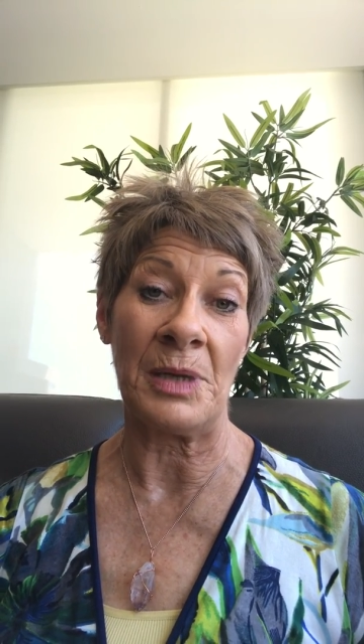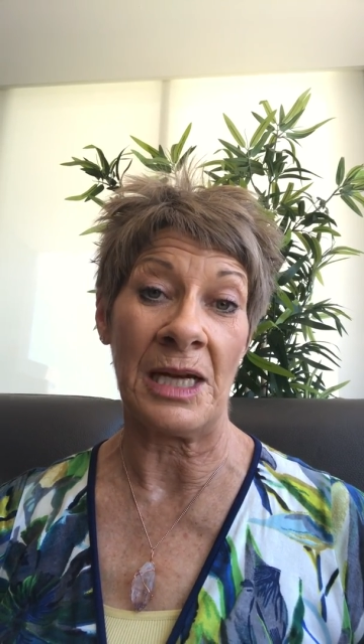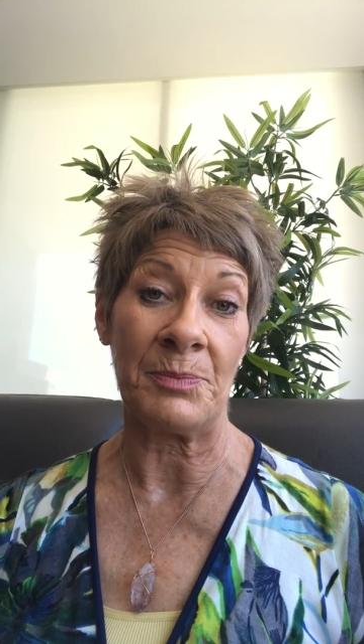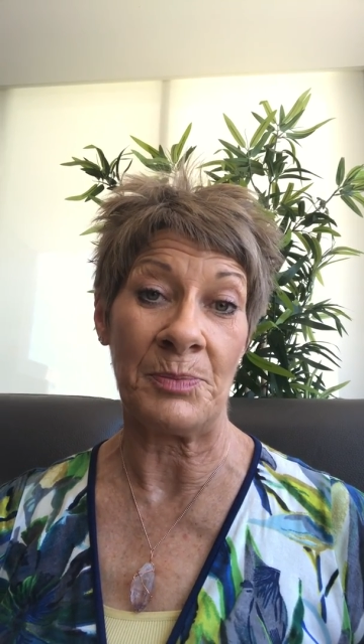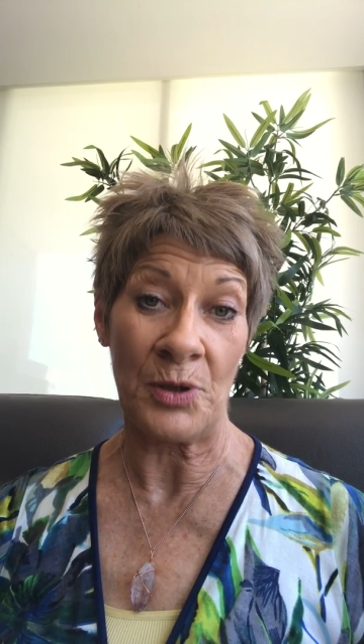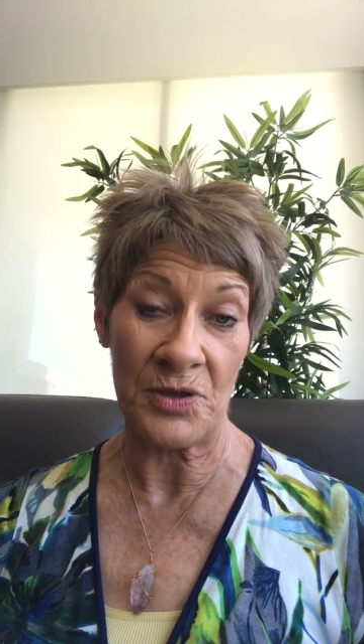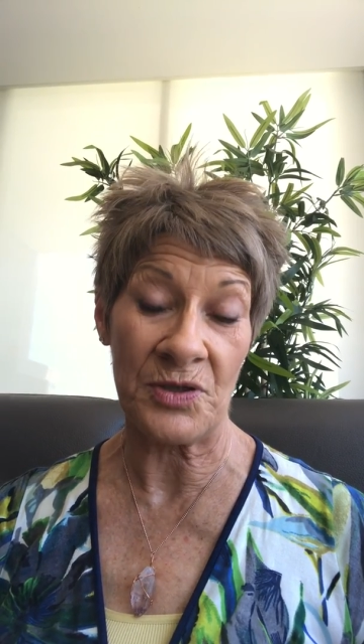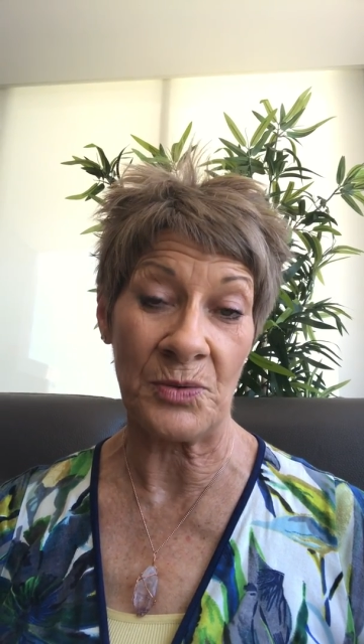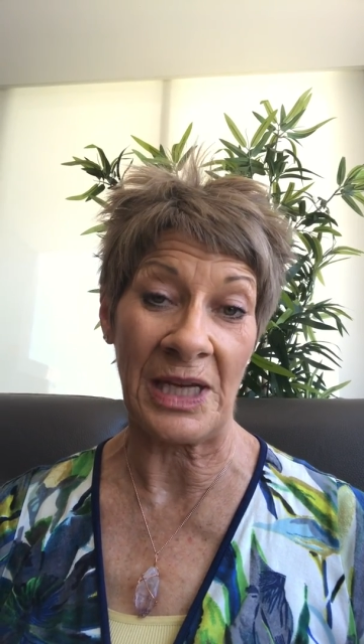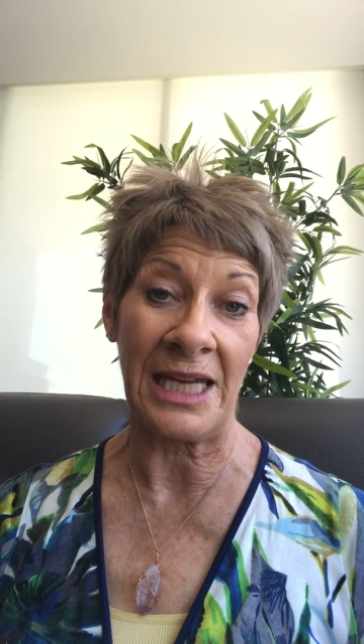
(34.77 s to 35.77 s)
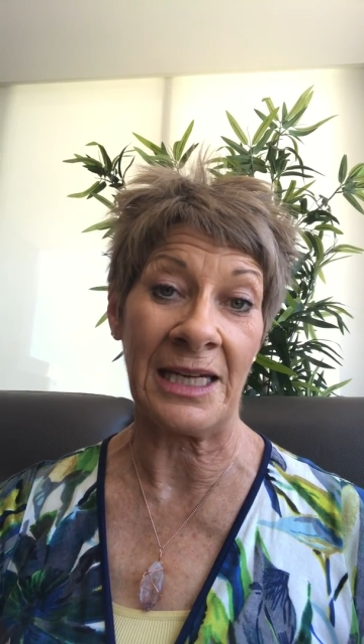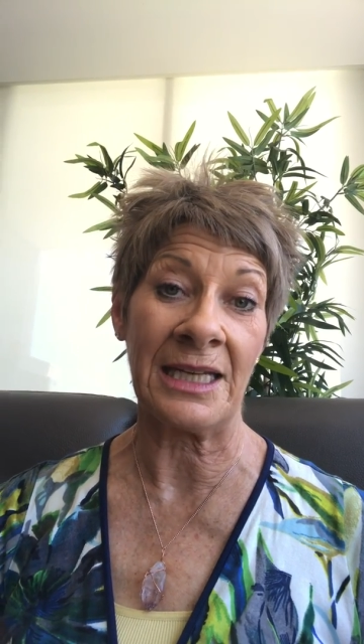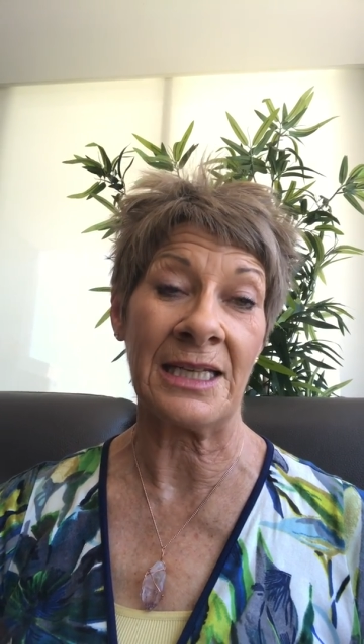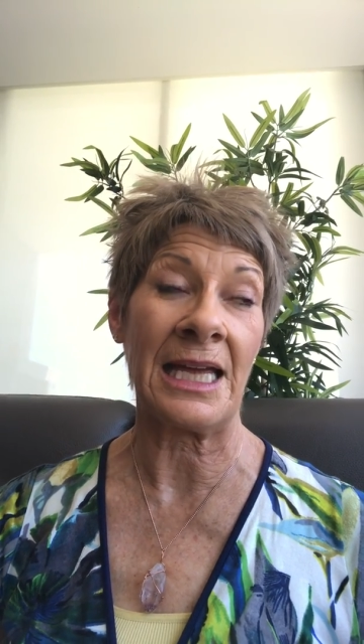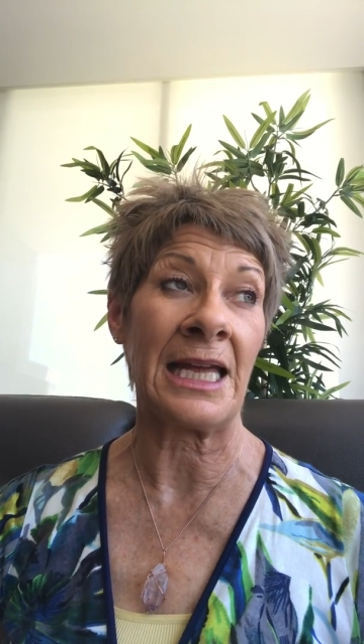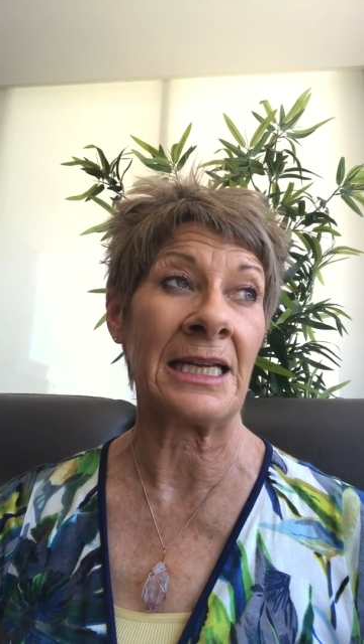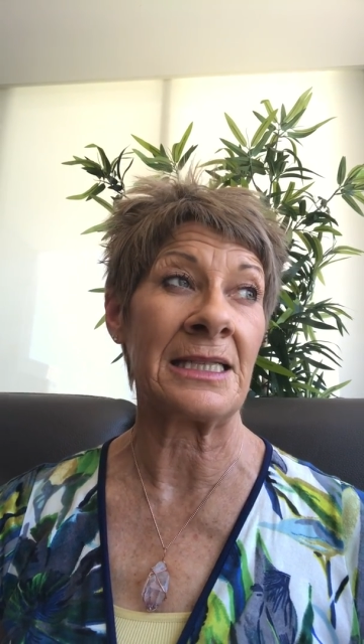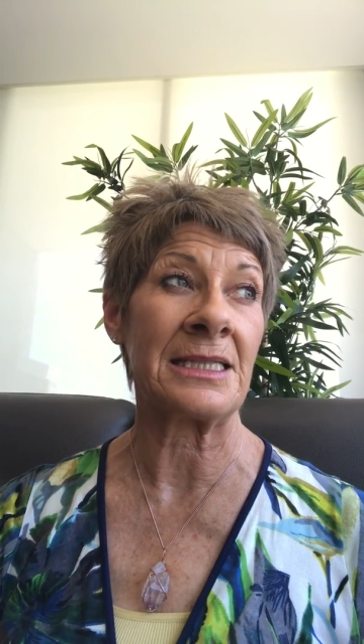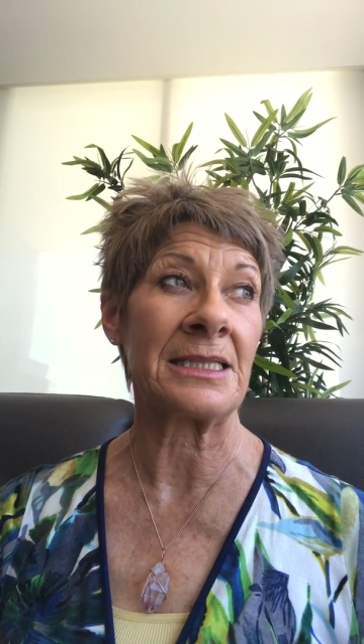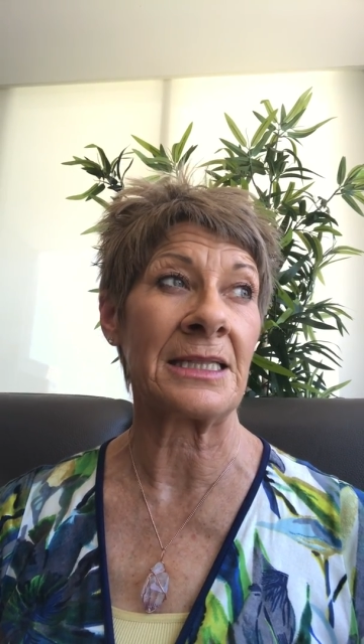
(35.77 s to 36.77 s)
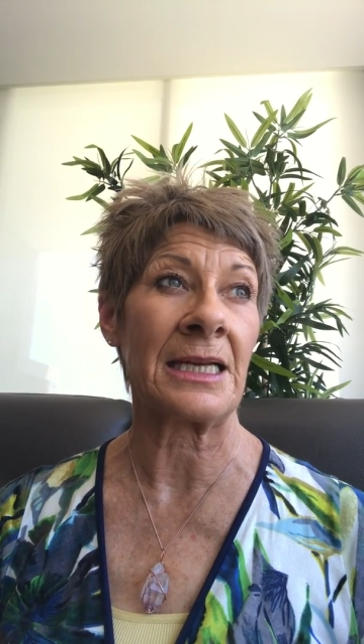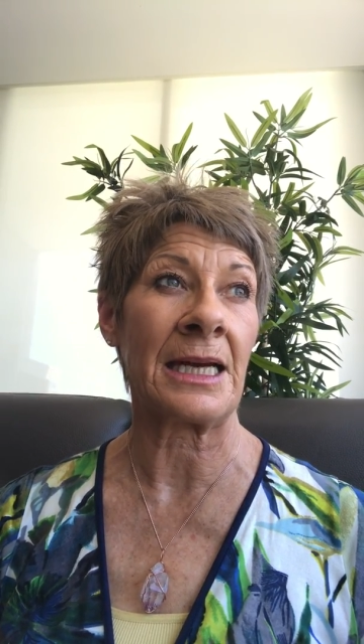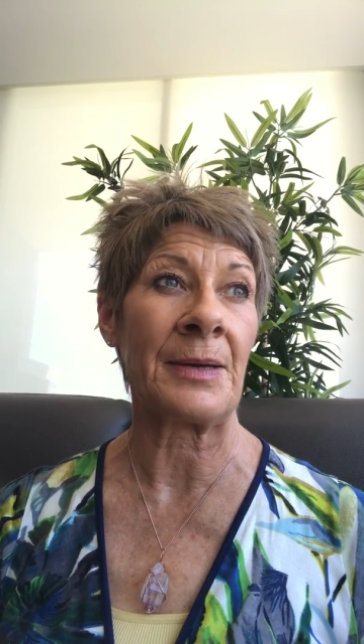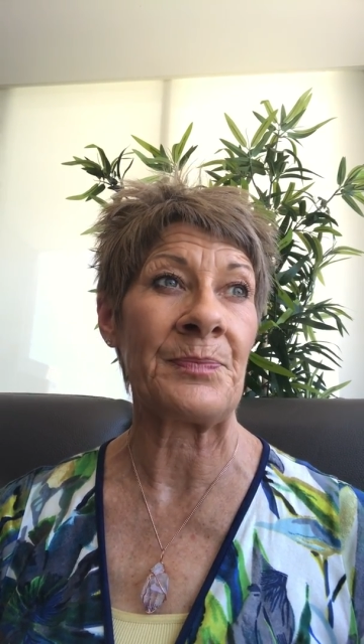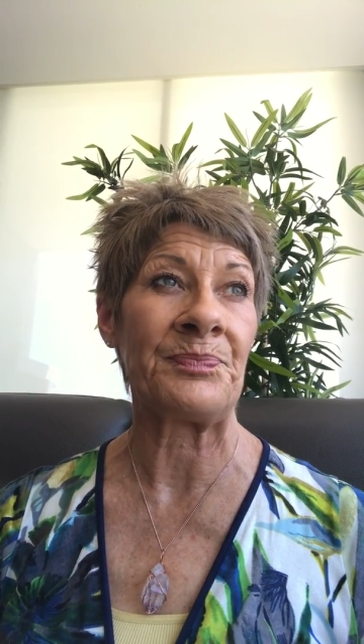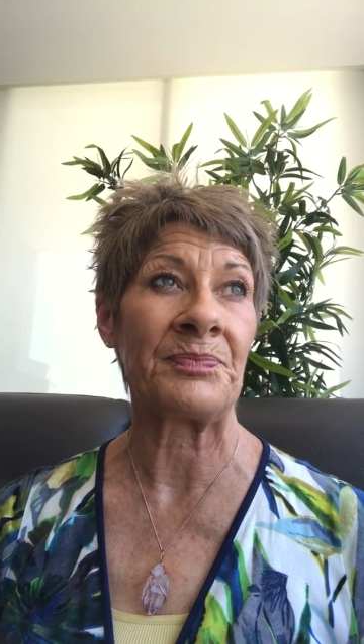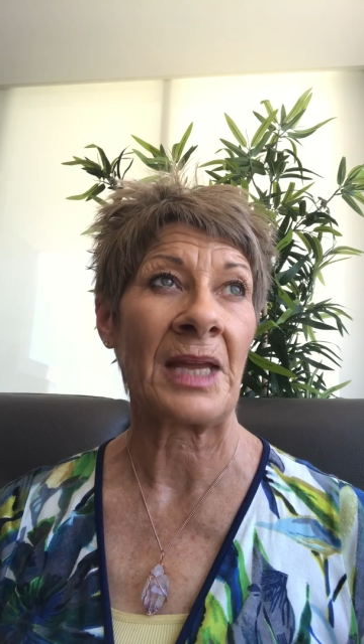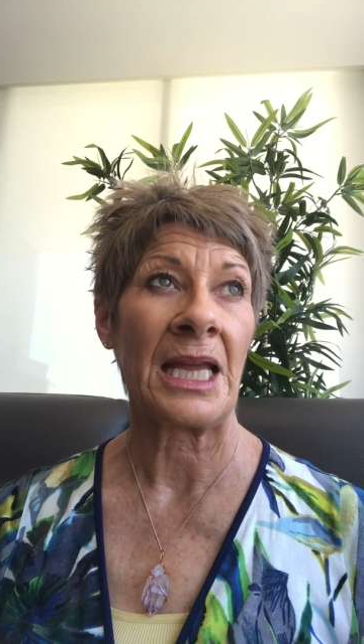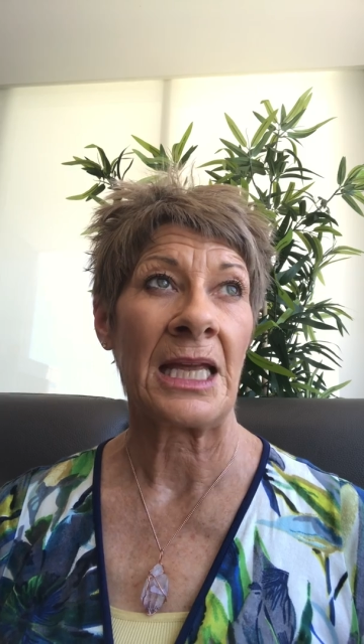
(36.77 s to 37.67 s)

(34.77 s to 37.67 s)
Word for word: a personal healing and um,